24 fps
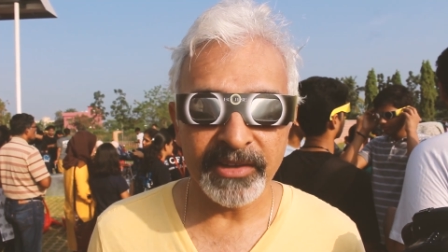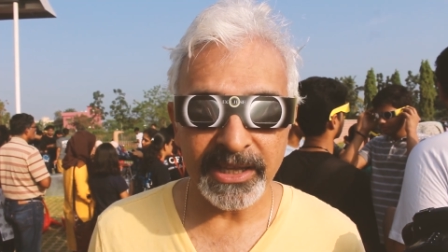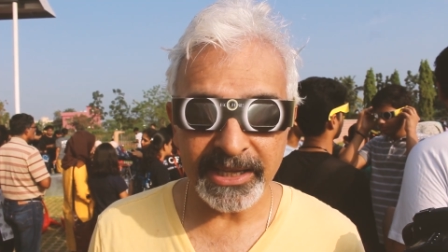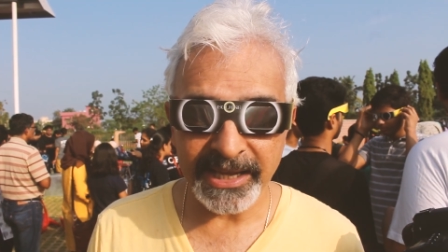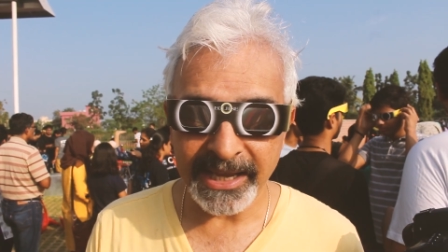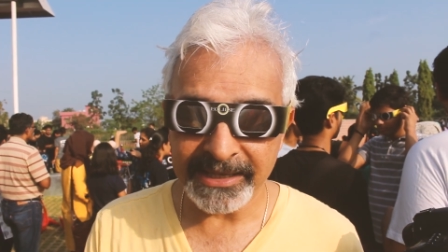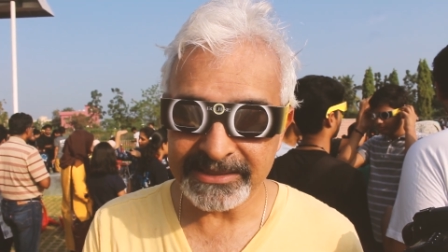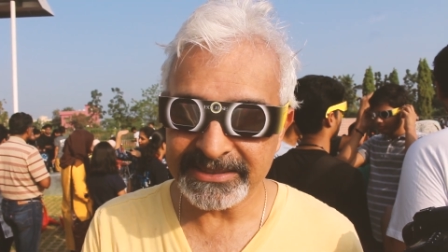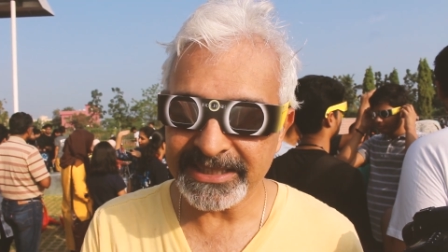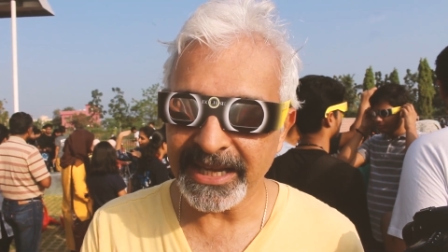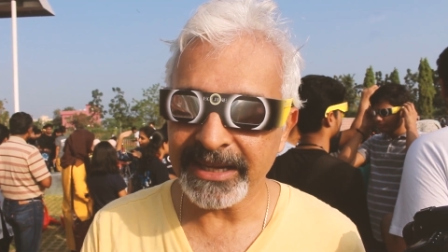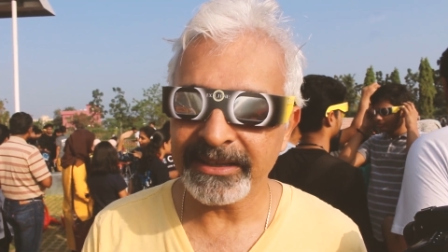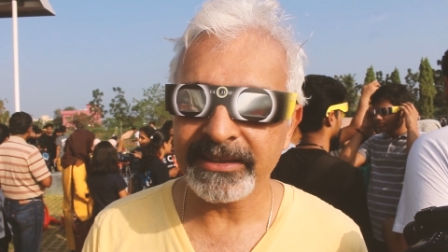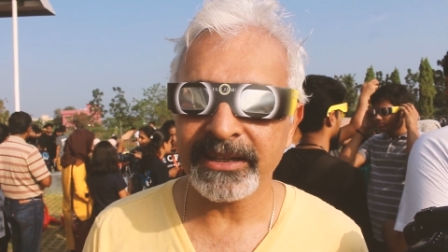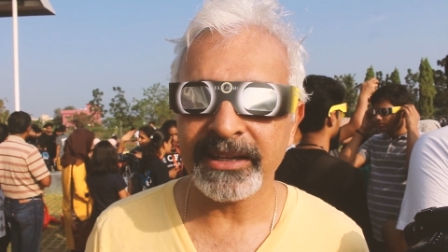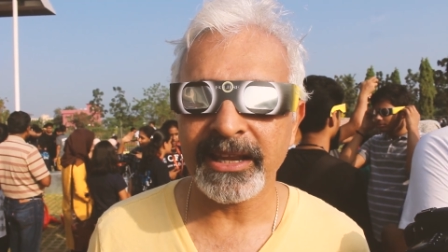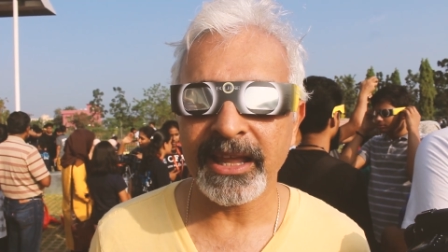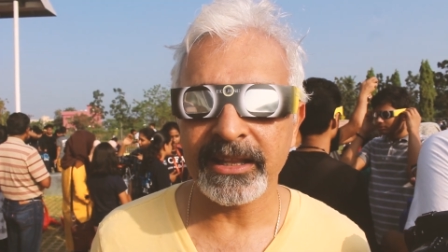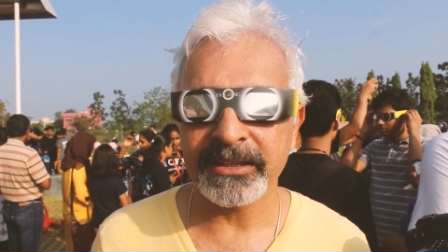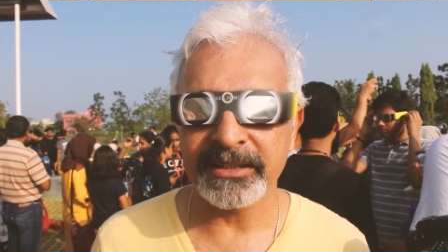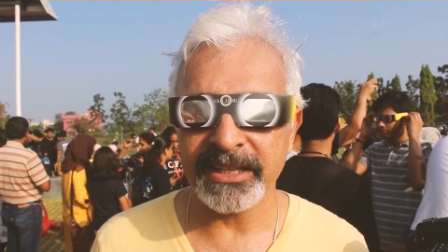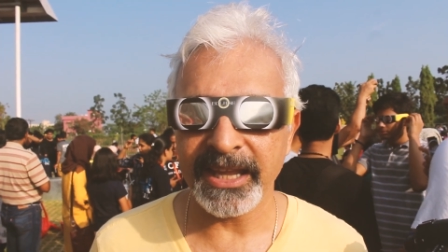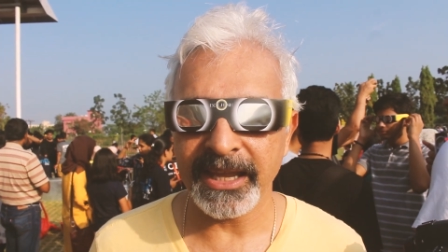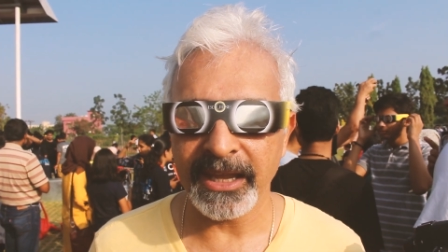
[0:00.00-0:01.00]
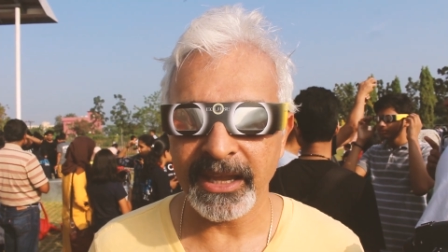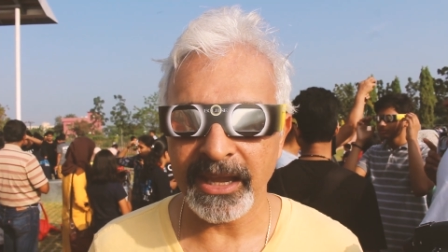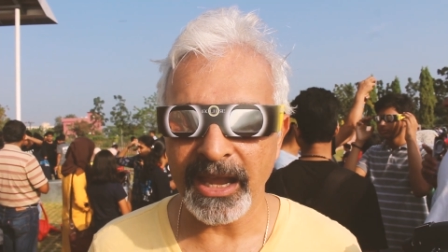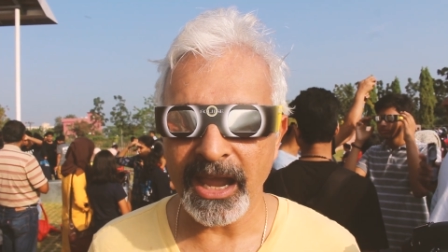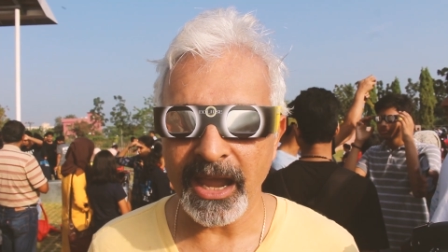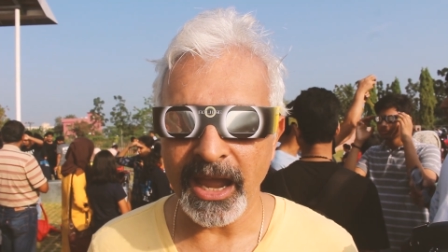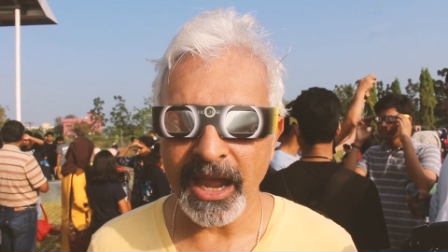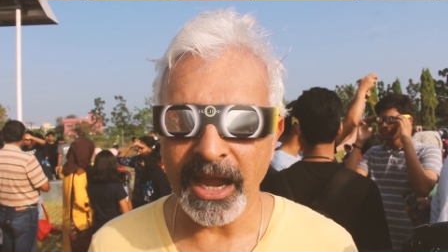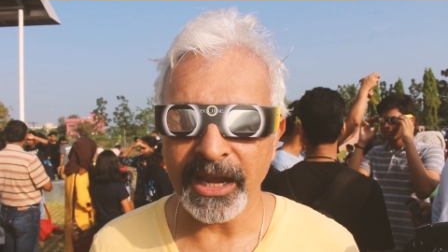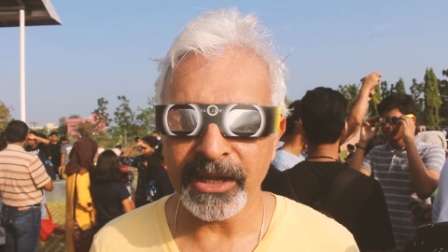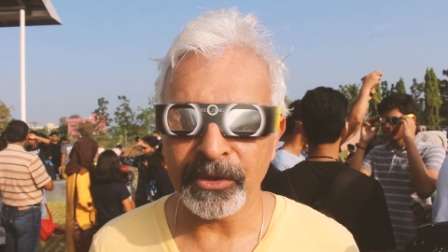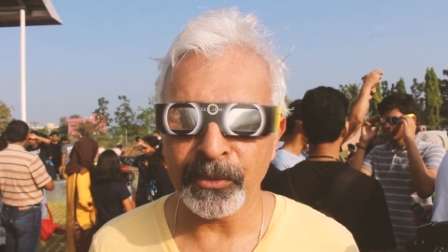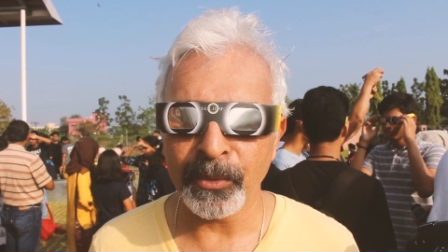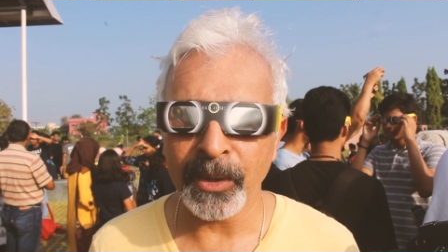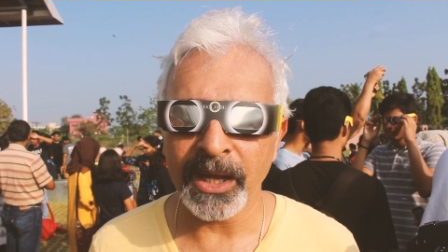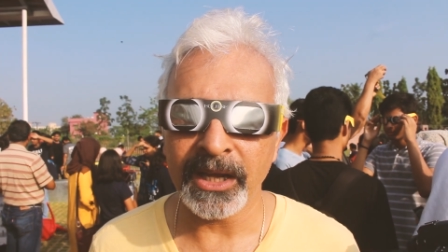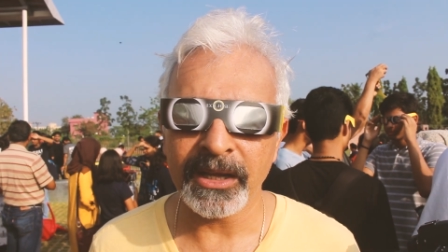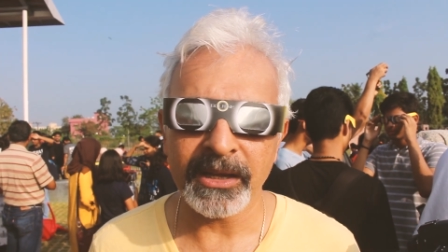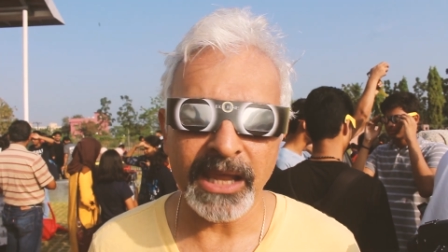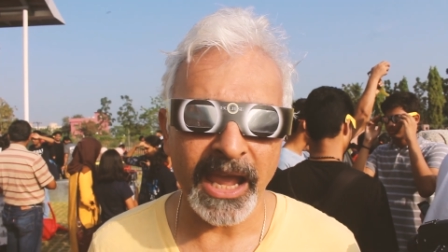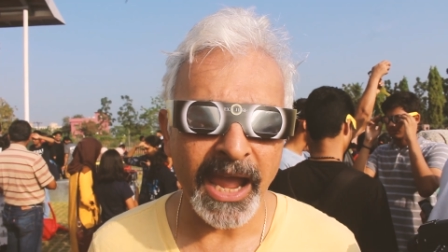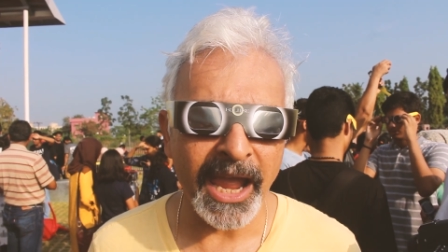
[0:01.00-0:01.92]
are excited at the annual,